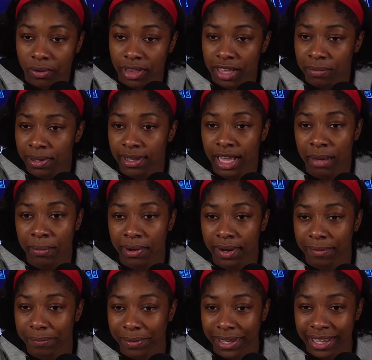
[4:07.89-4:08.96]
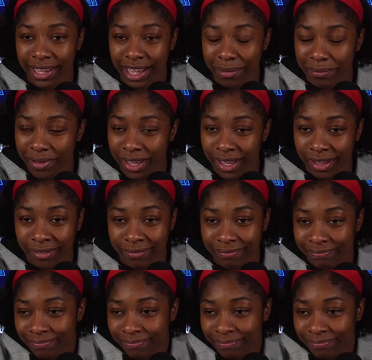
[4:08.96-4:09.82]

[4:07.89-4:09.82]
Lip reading: They've been coming up big. I mean,